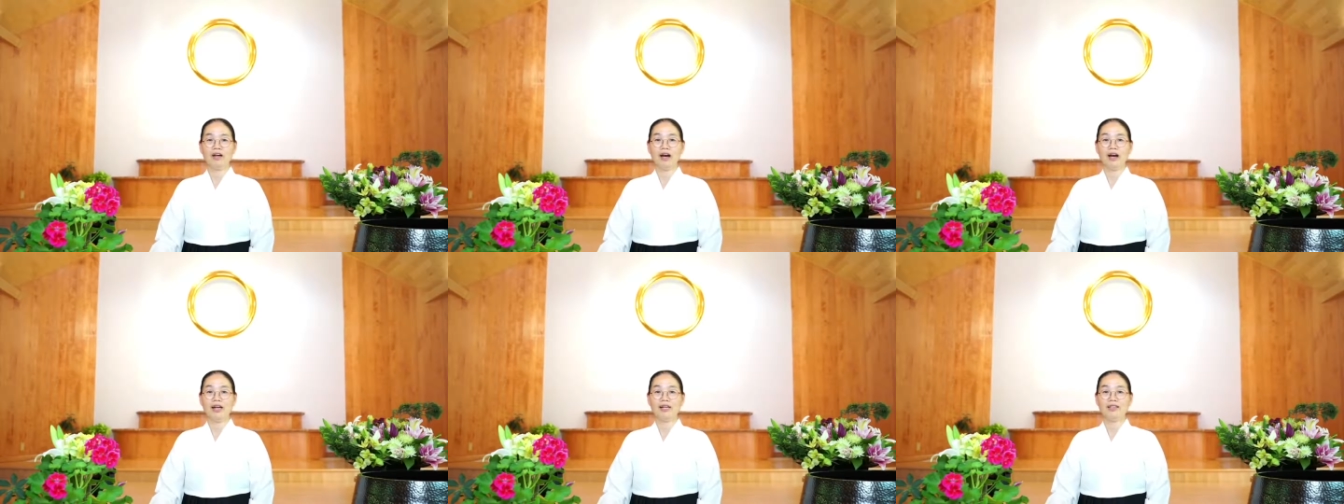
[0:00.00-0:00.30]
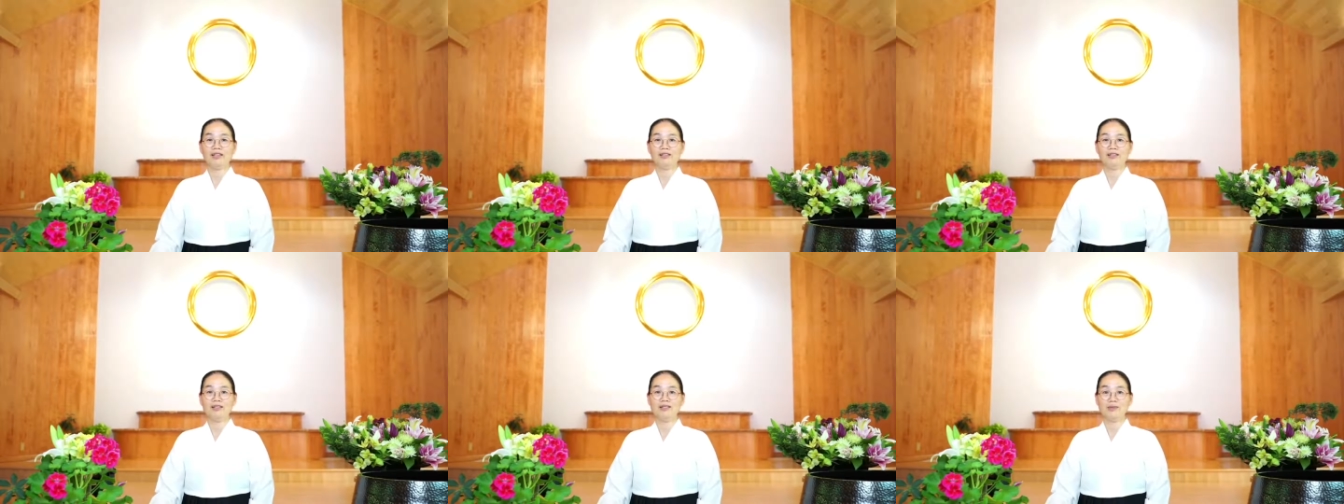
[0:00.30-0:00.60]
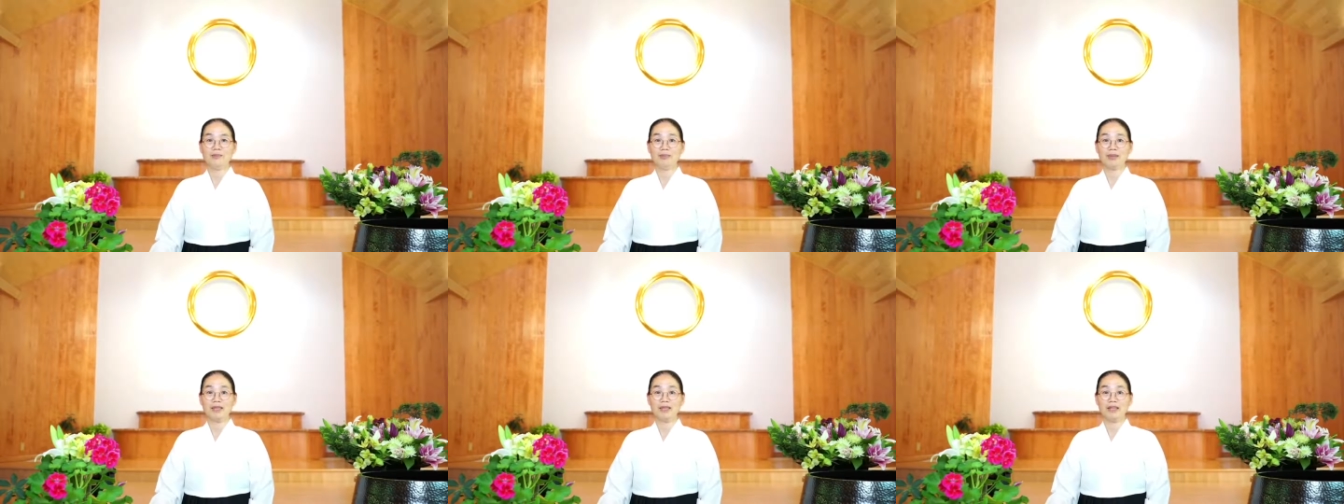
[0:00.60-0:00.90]
kindness
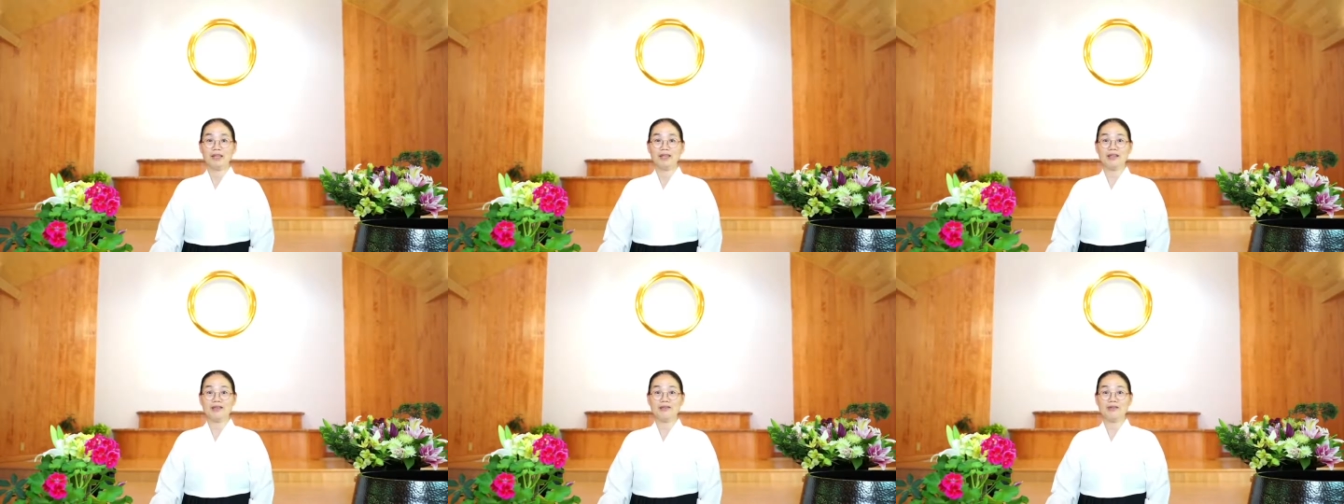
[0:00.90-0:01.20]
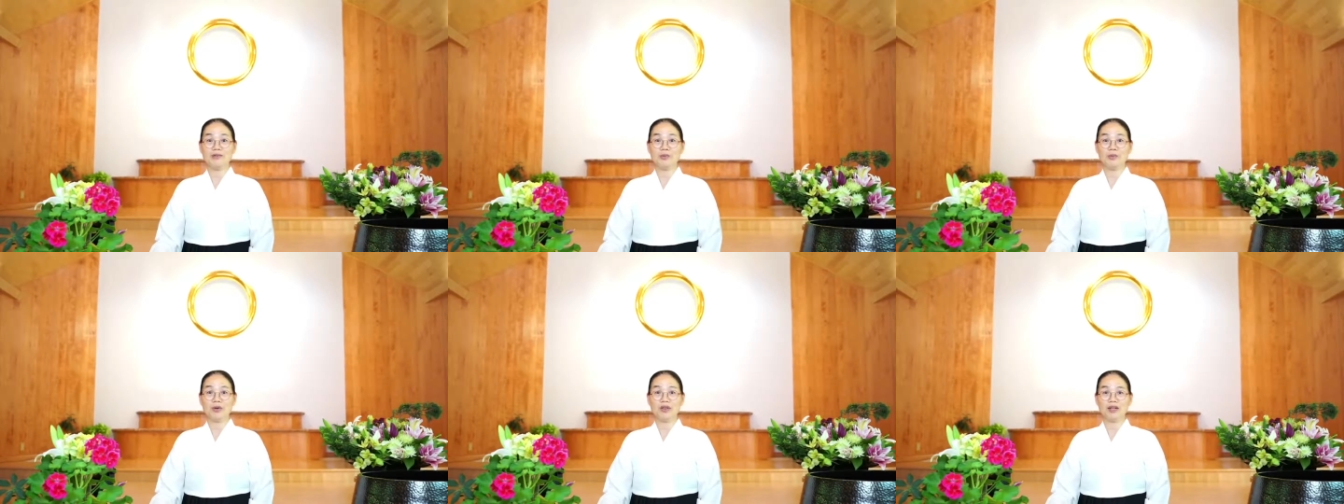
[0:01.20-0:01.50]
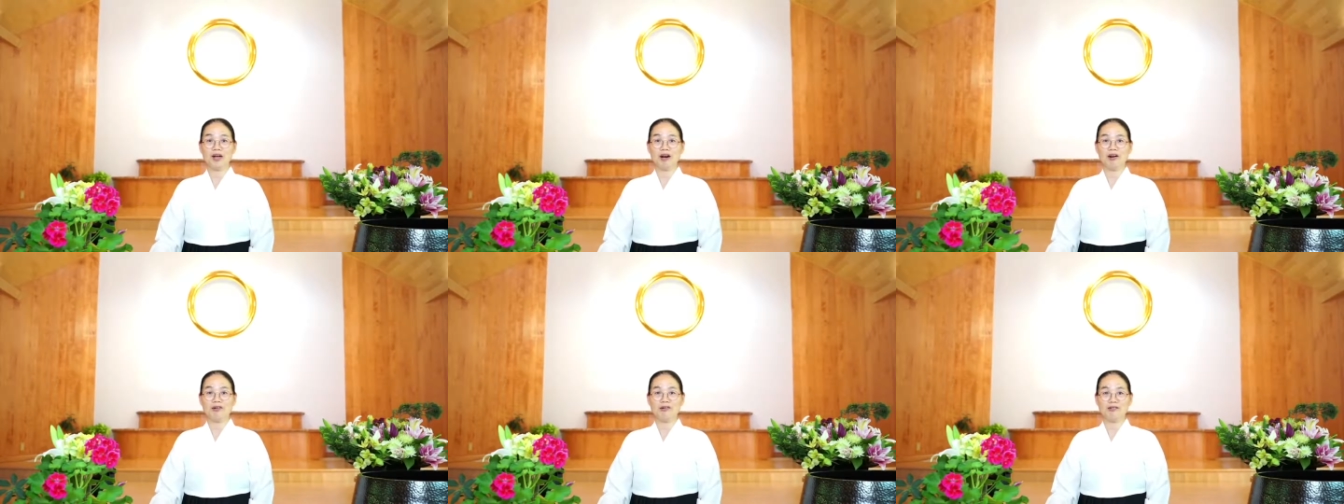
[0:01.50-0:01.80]
begins with
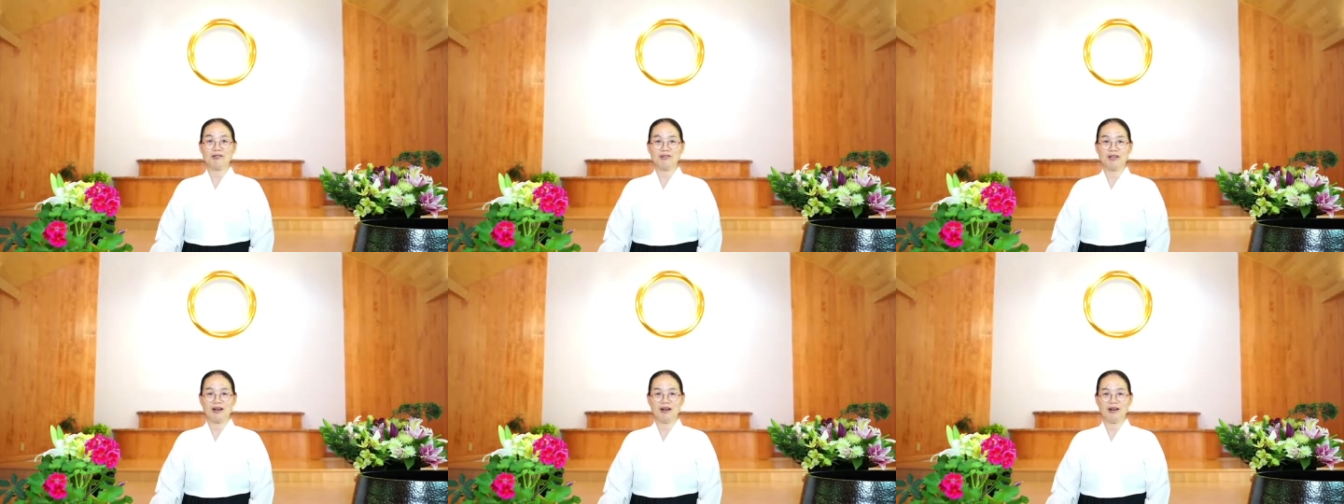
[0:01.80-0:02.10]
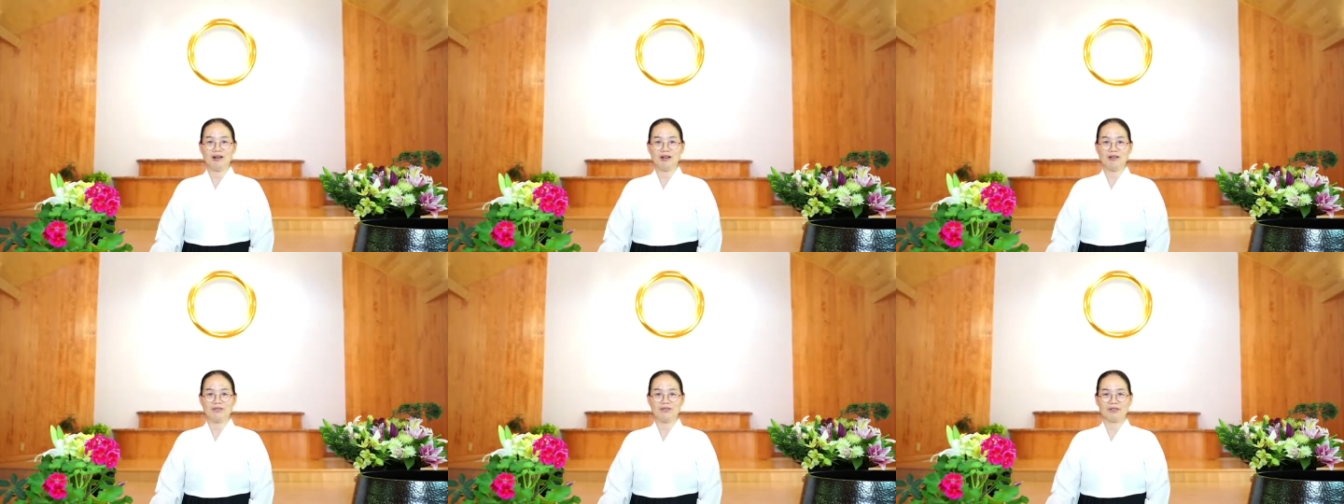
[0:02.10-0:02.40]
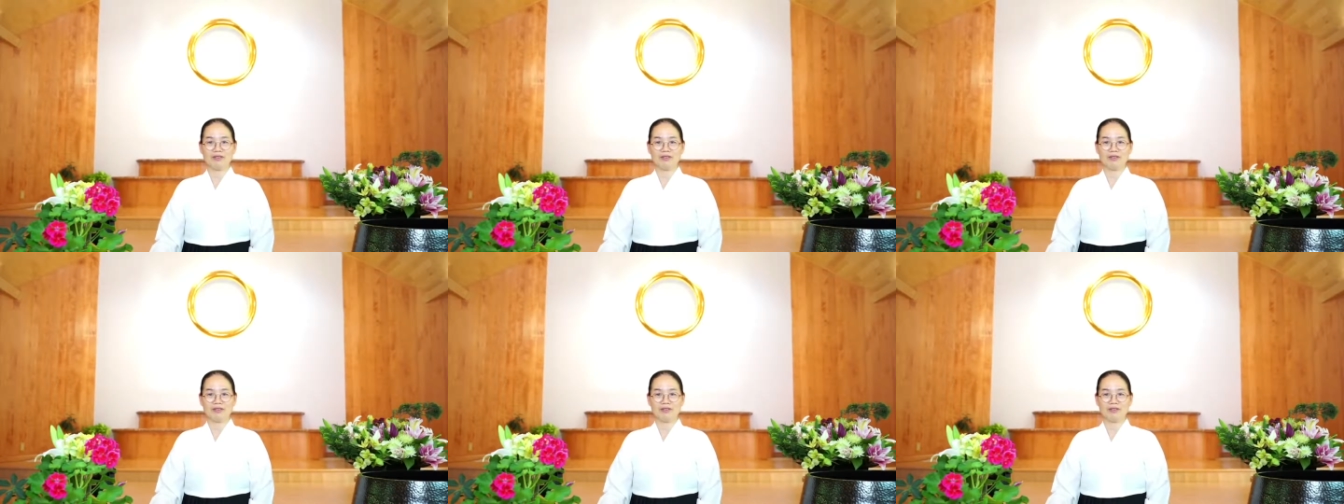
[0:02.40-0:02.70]

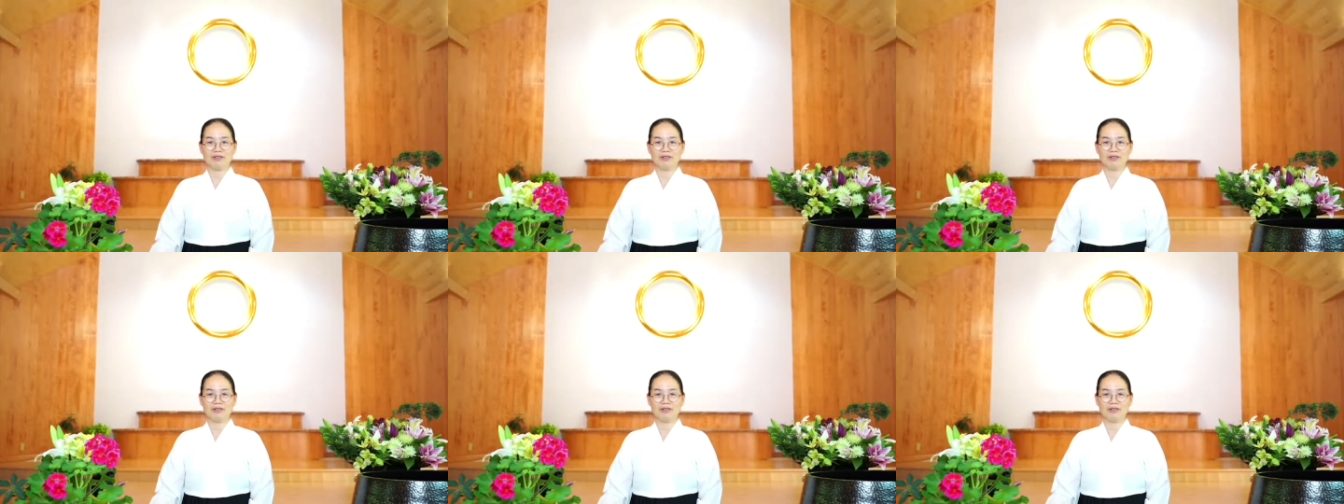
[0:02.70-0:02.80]
ourselves.